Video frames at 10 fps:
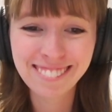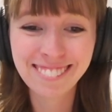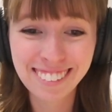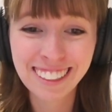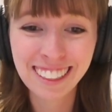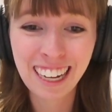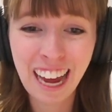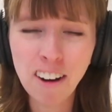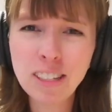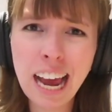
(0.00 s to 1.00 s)

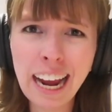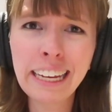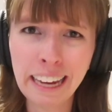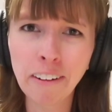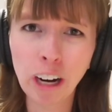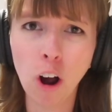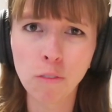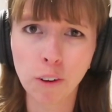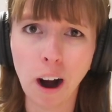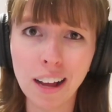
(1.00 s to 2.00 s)
It was like a year ago
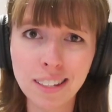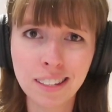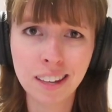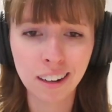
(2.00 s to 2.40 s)
for us.